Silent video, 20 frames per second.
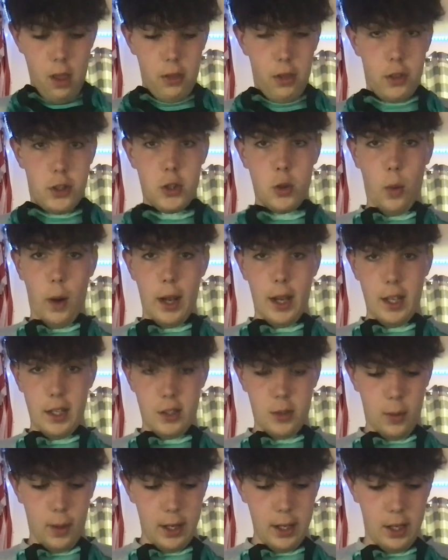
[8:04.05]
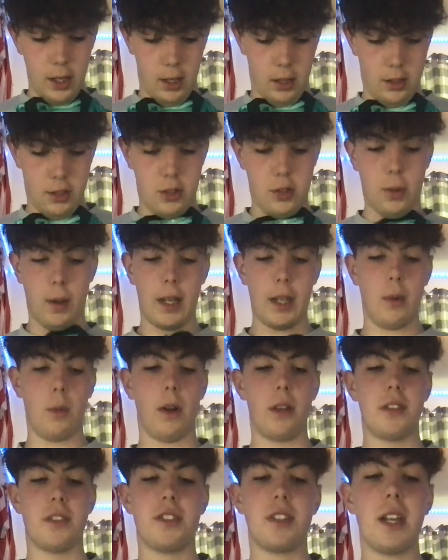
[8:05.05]
the 2020 to
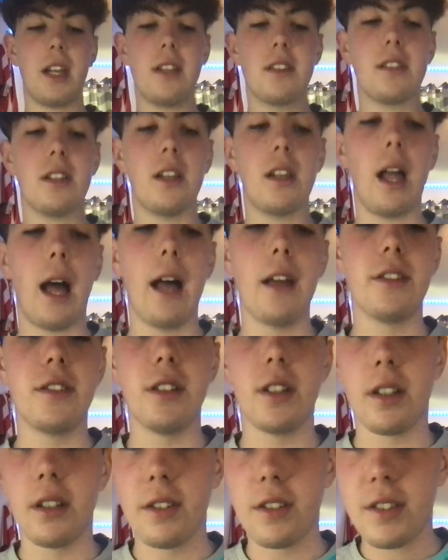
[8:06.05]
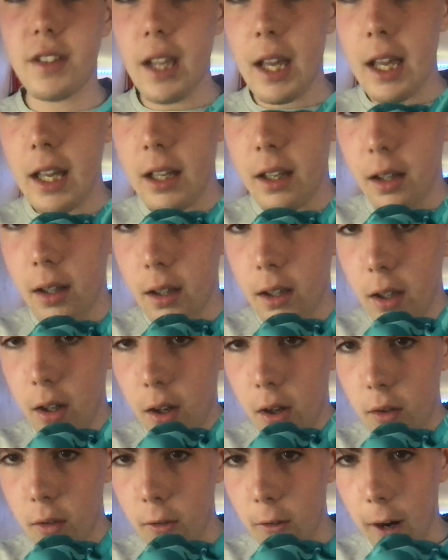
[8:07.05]
21 season. As you can see,
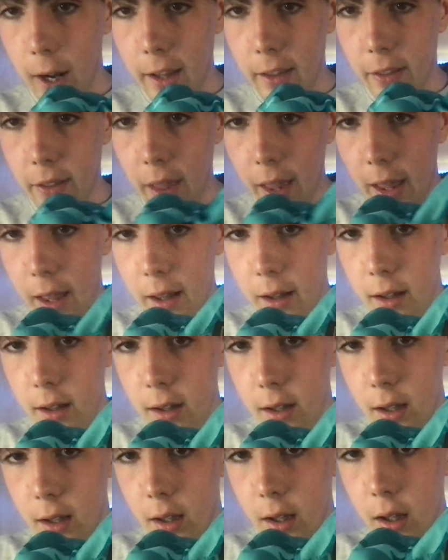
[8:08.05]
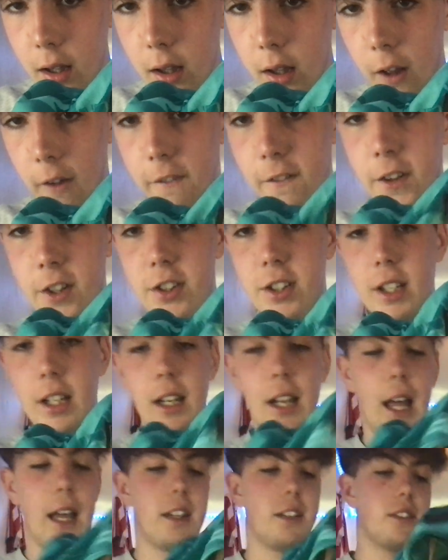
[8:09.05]
right there, officially
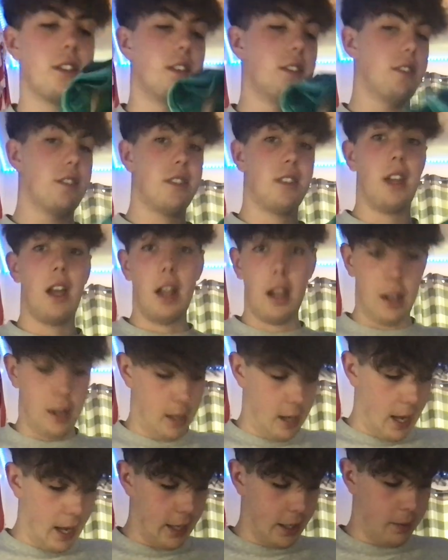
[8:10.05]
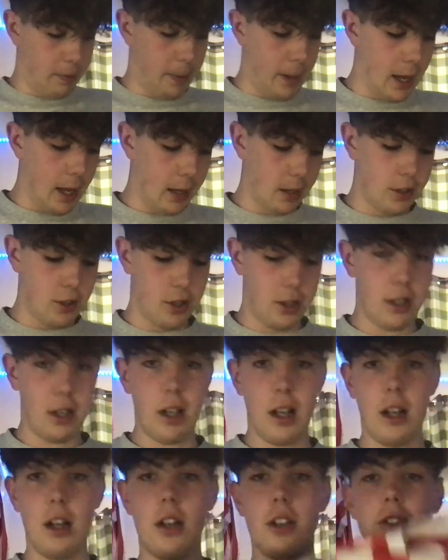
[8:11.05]
licensed Nike patch.
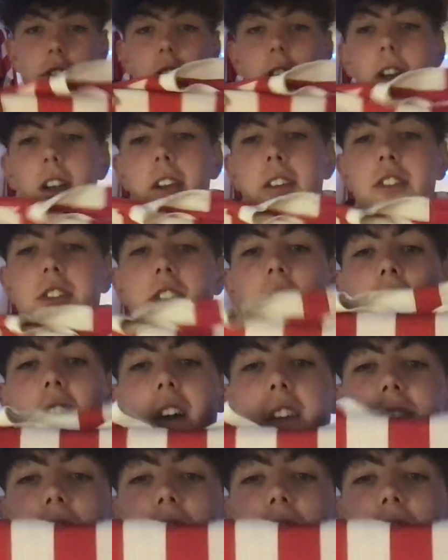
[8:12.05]
Sunderland shirt